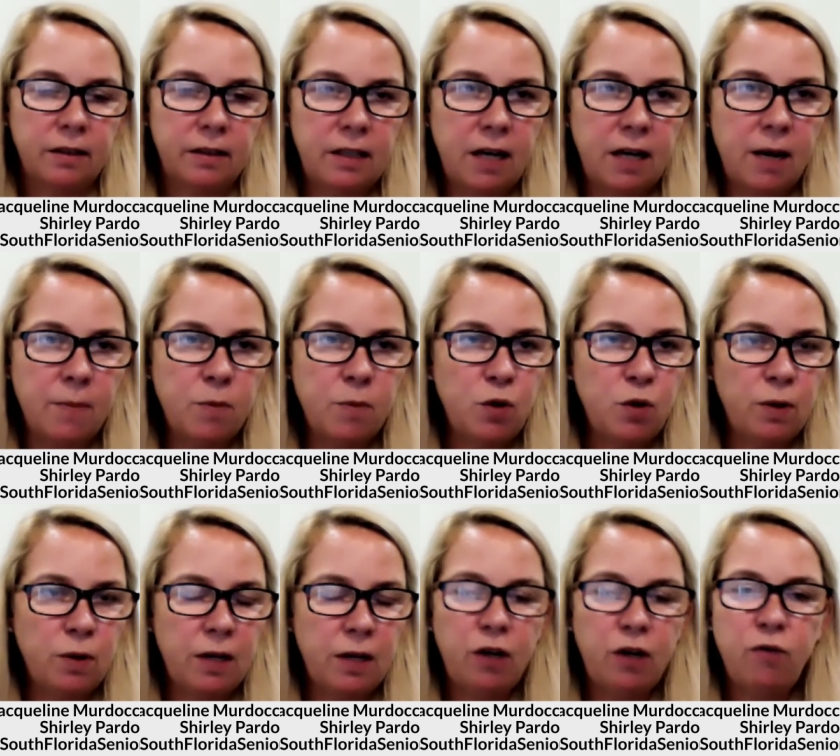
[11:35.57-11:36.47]
come to
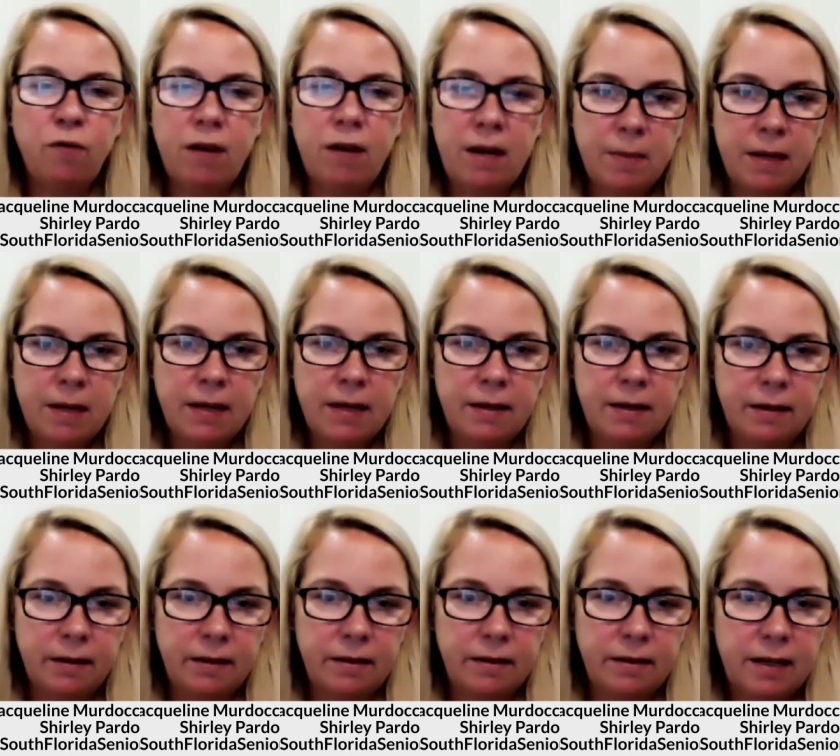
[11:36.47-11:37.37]
an agreement
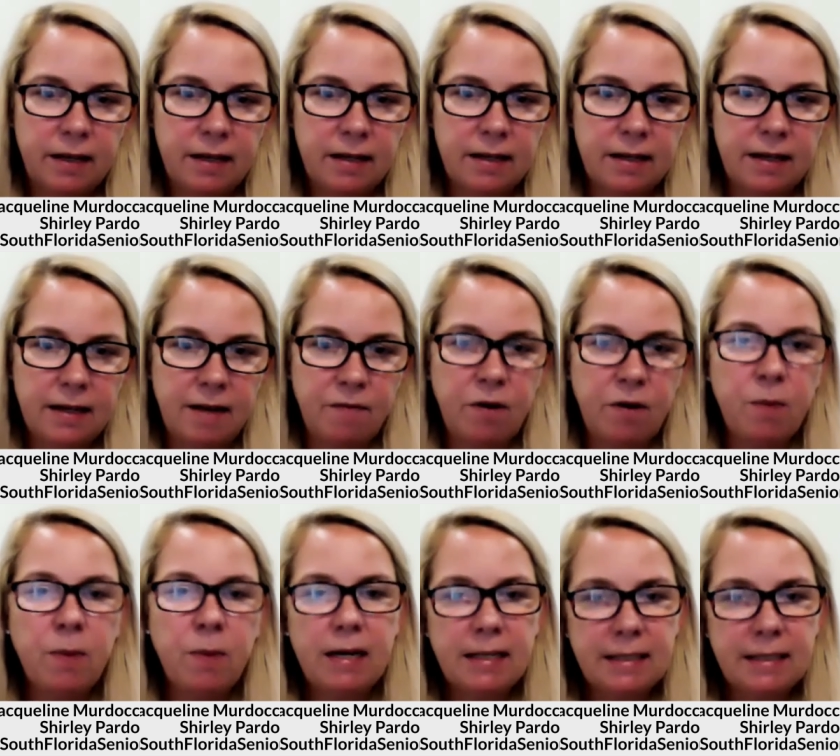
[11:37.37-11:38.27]
that
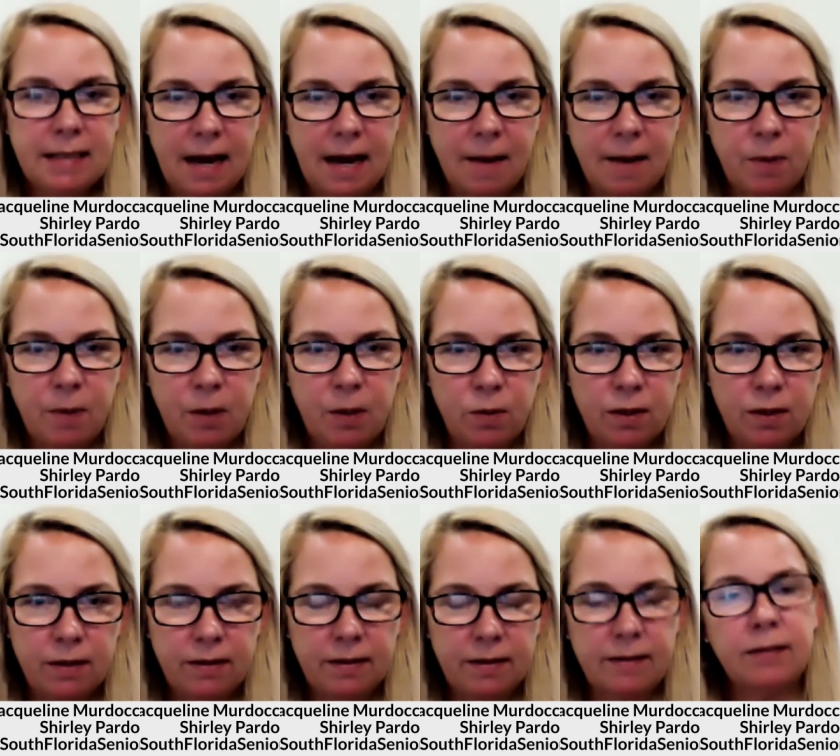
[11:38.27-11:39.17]
everybody's happy
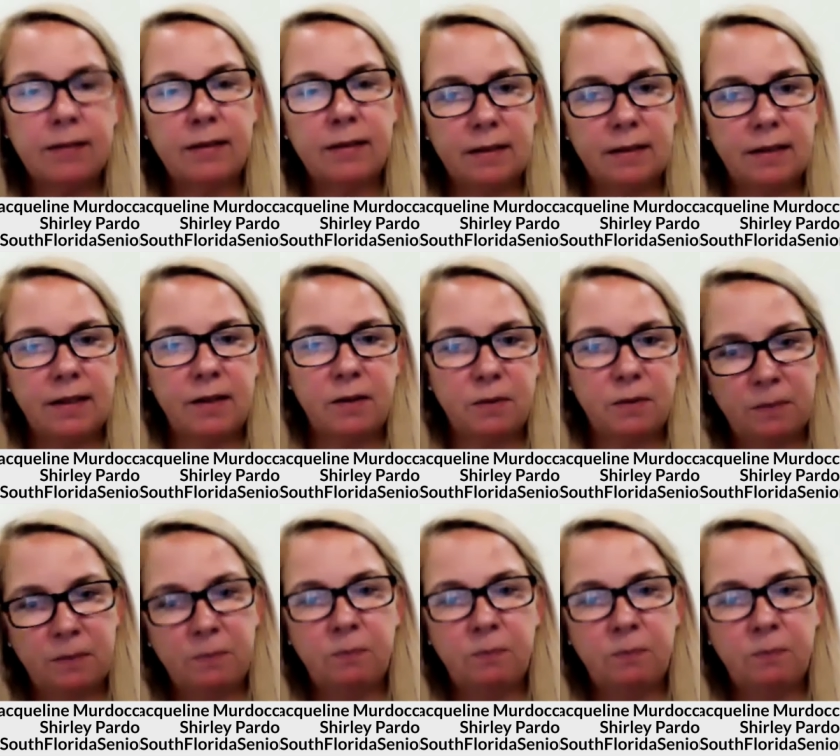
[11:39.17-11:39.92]
with. So